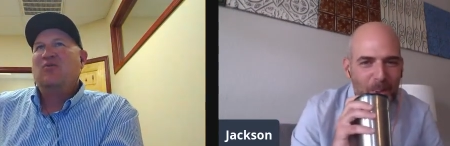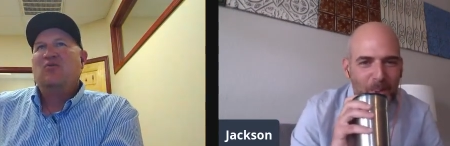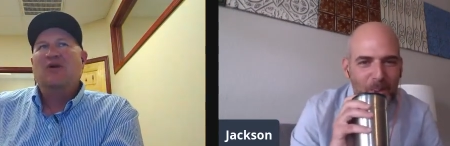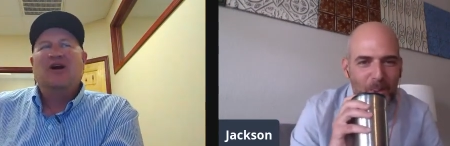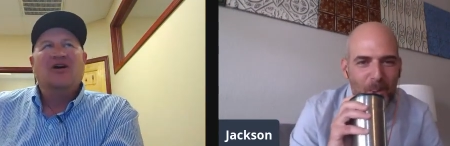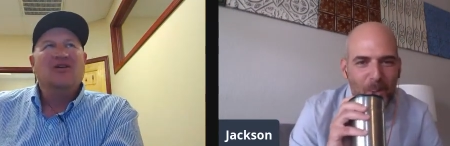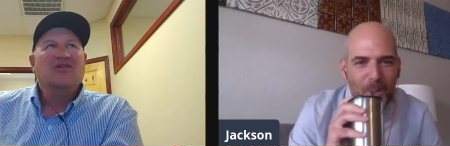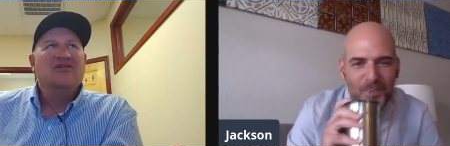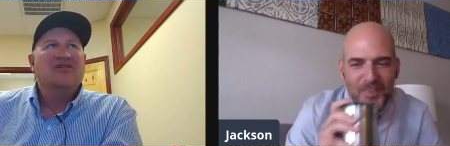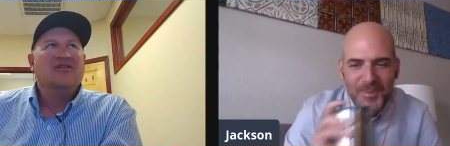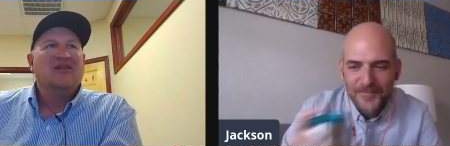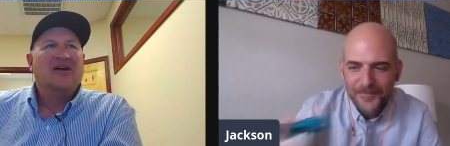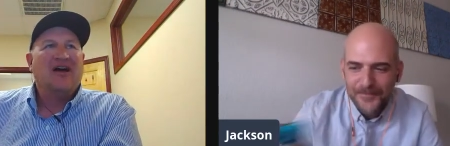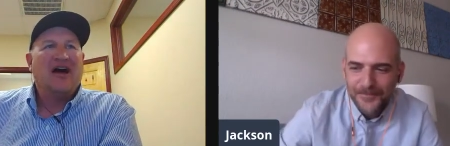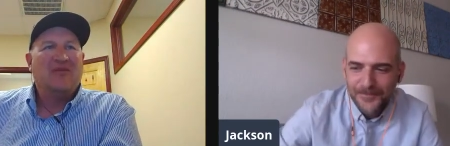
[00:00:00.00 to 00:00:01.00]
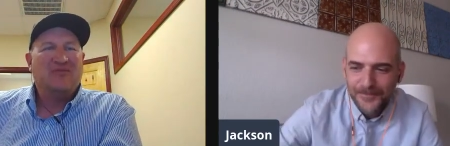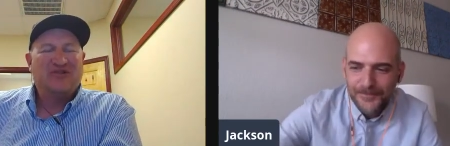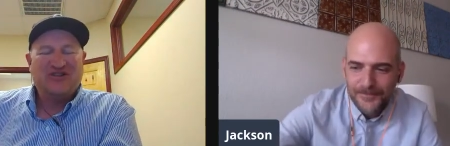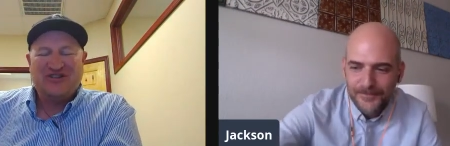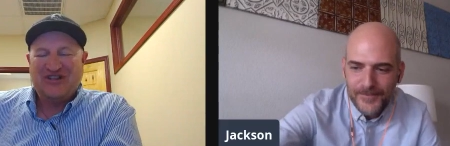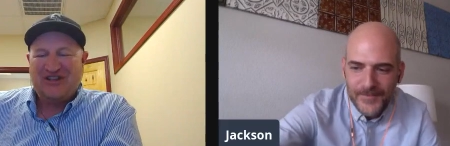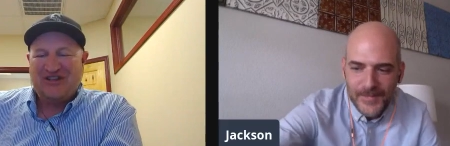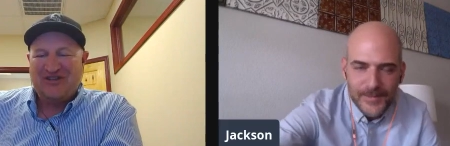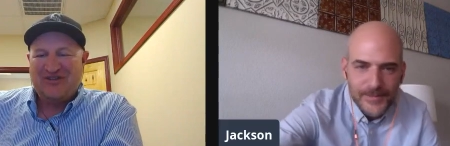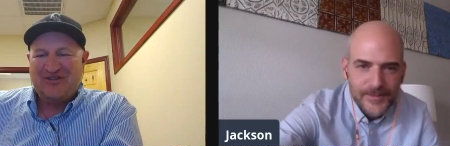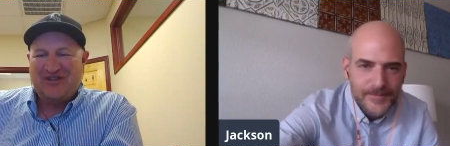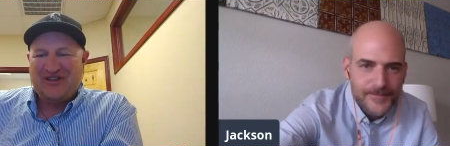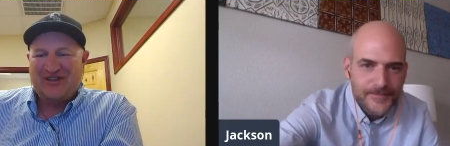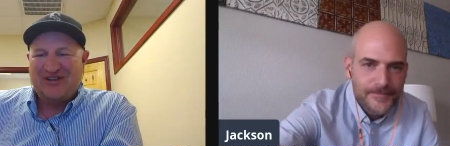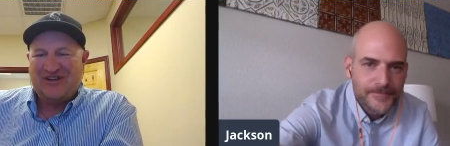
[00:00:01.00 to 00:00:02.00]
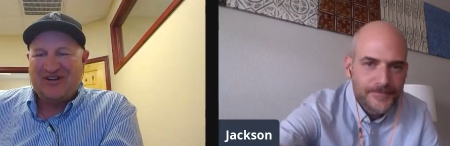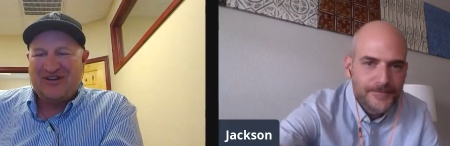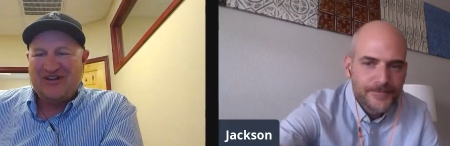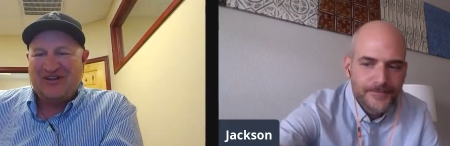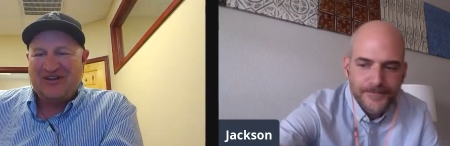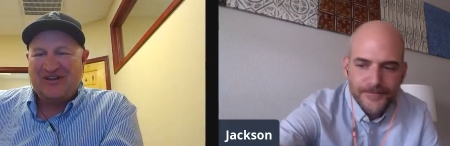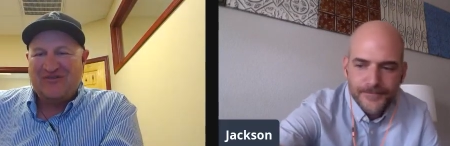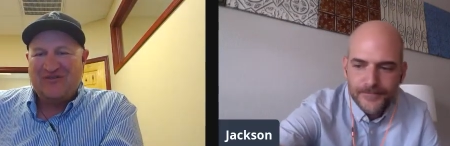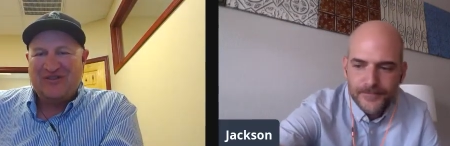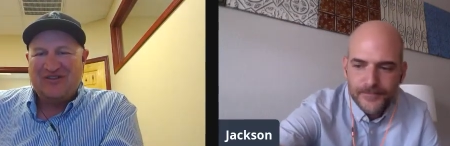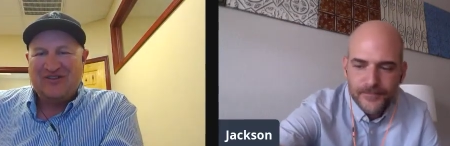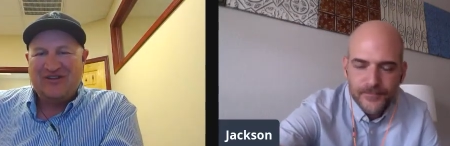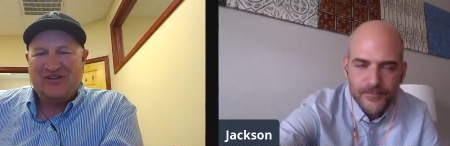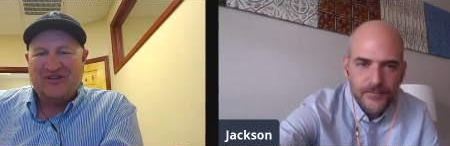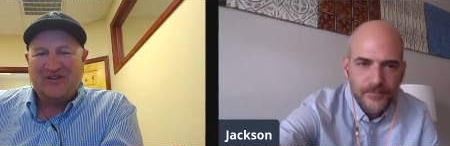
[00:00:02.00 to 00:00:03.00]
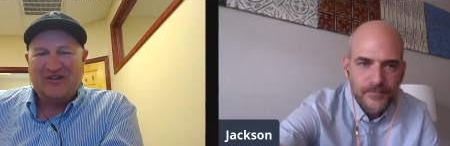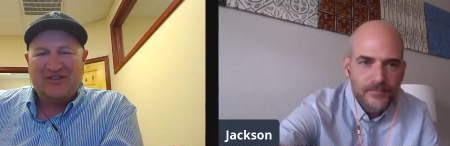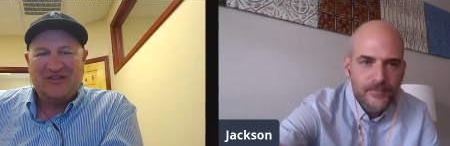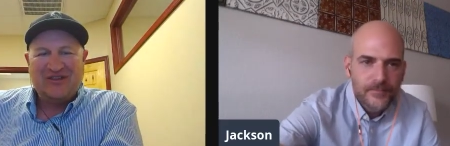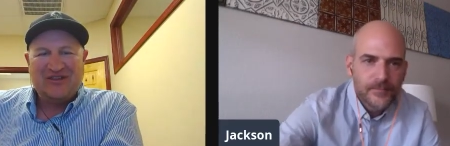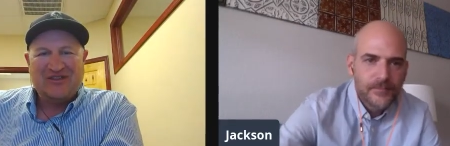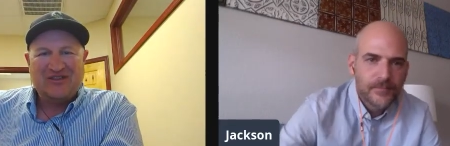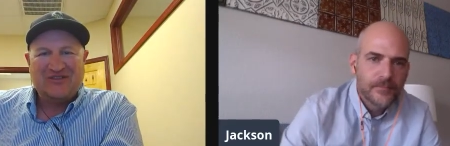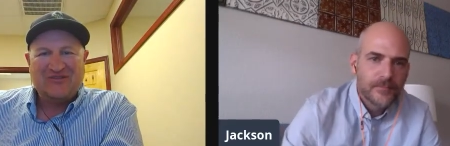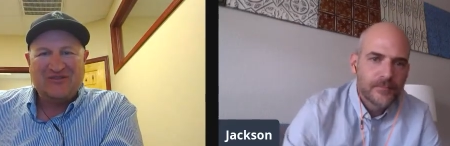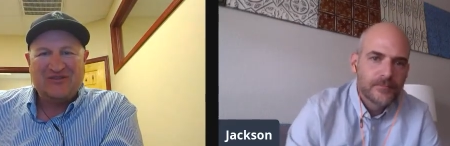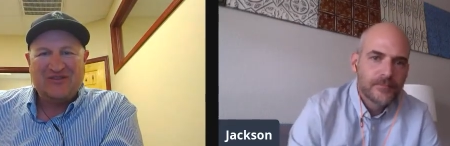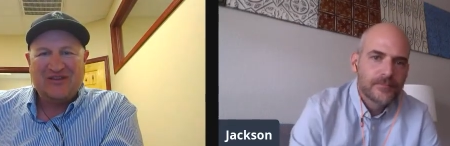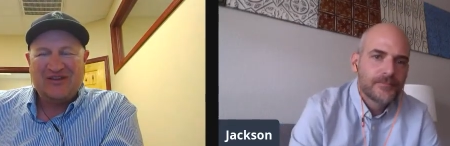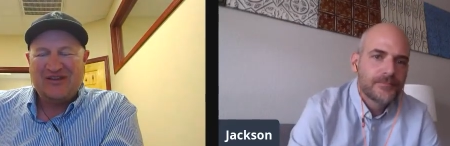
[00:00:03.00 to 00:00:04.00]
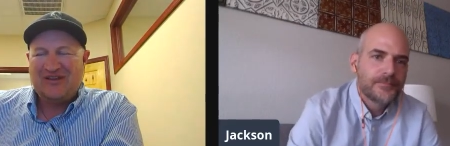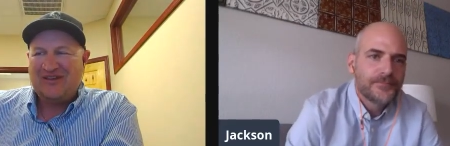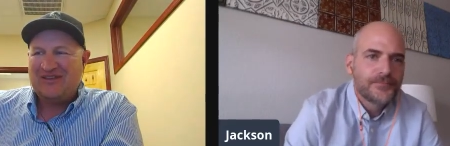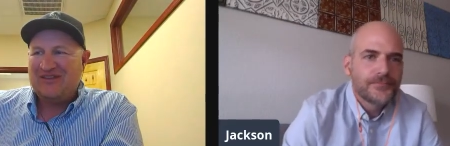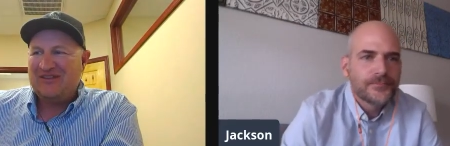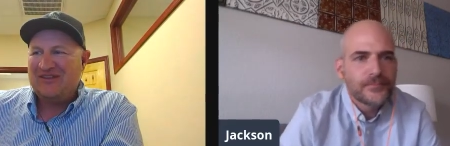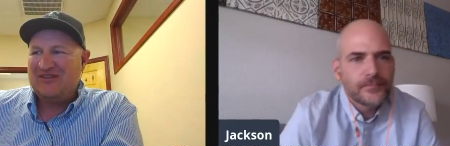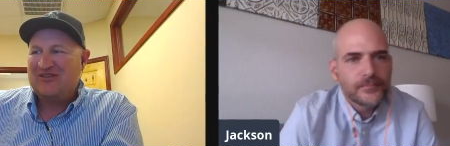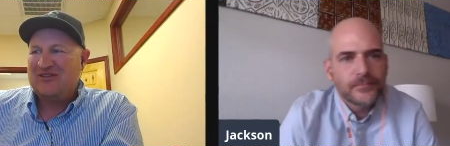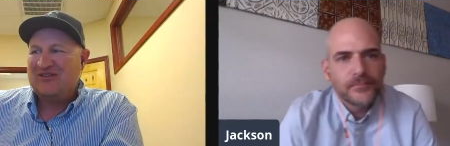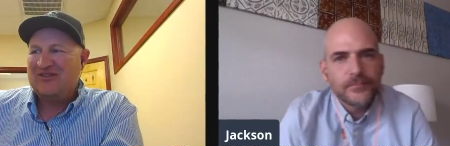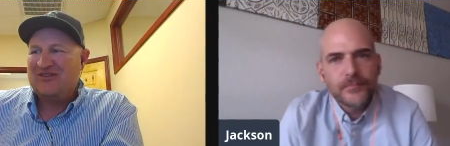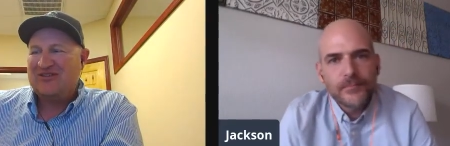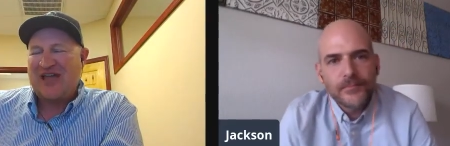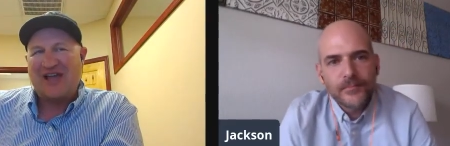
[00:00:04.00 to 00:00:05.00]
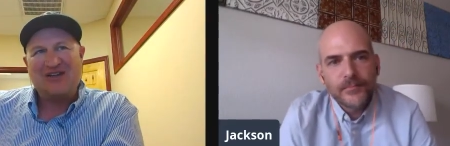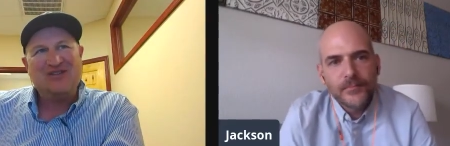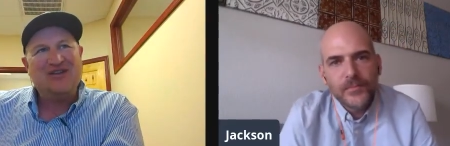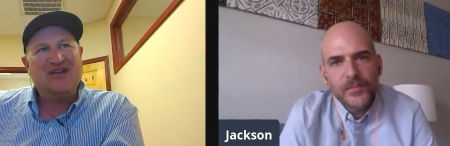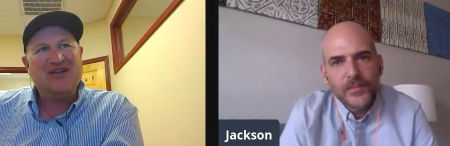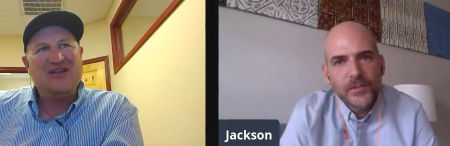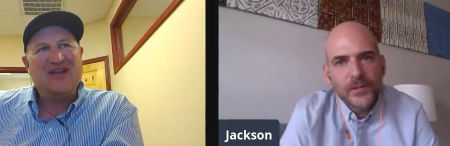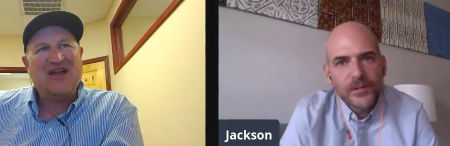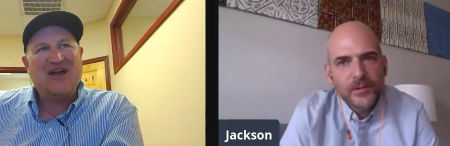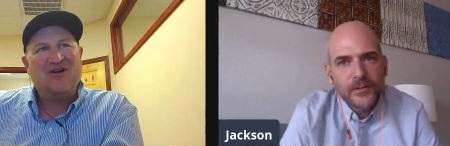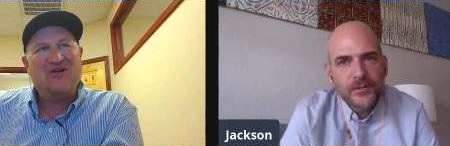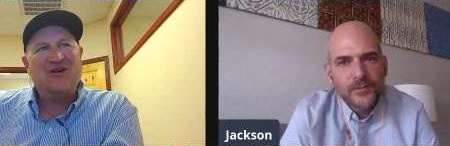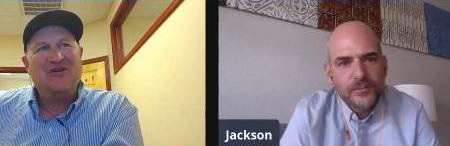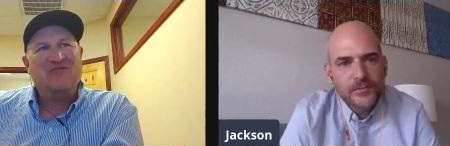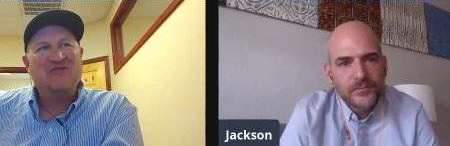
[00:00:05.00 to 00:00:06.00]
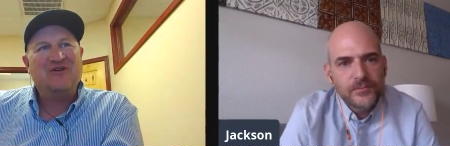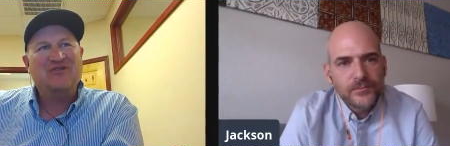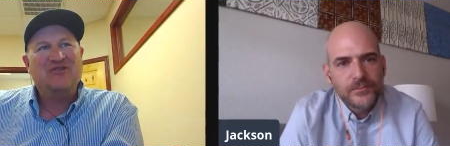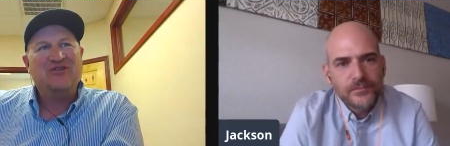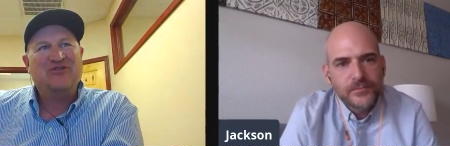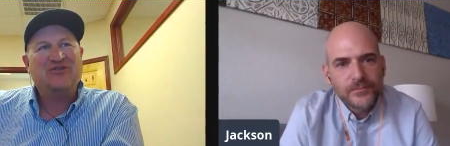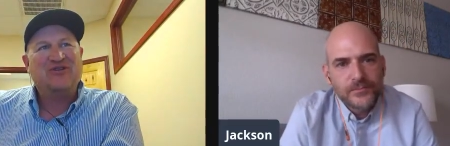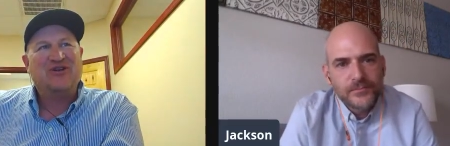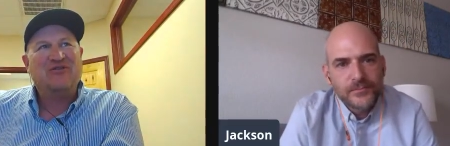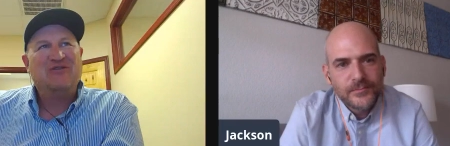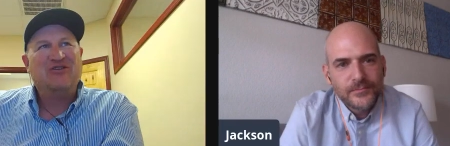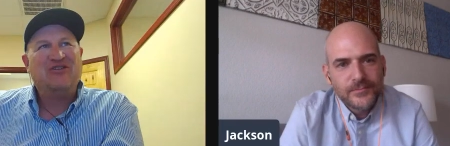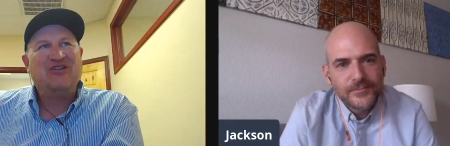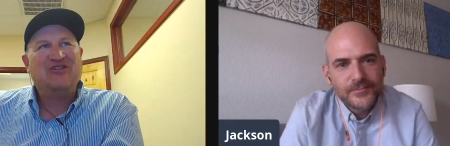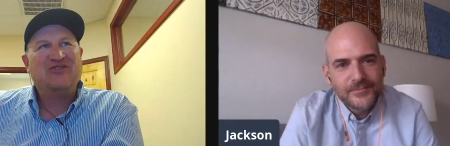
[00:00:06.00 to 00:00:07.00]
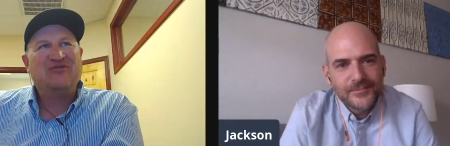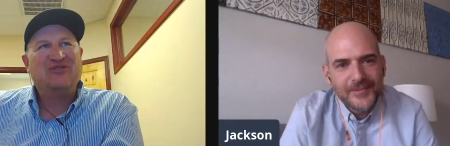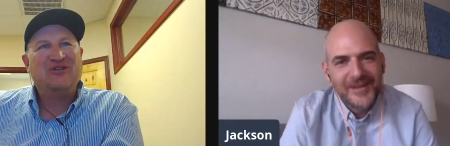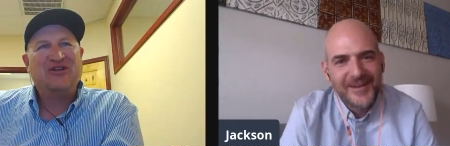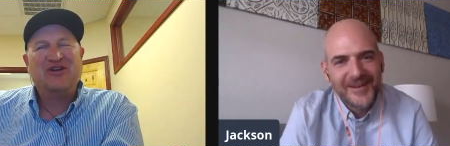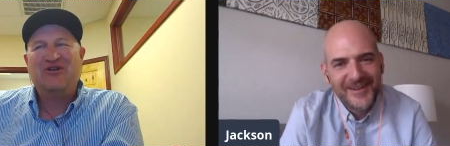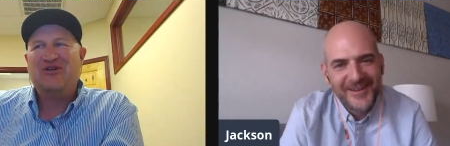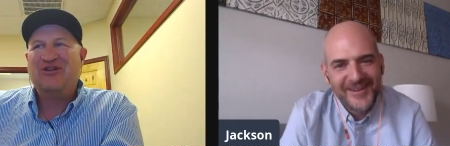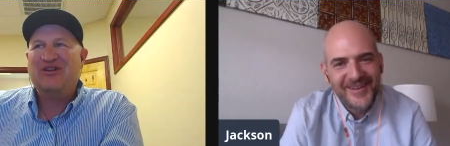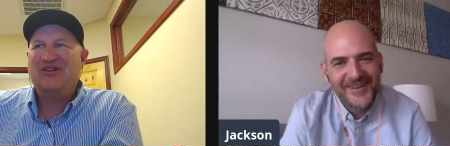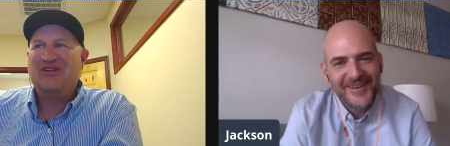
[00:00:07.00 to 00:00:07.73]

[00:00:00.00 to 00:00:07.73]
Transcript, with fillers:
Speaker 1: well, I appreciate you getting on and uh, visiting. I think this was uh, this is exactly how I felt this conversation would go.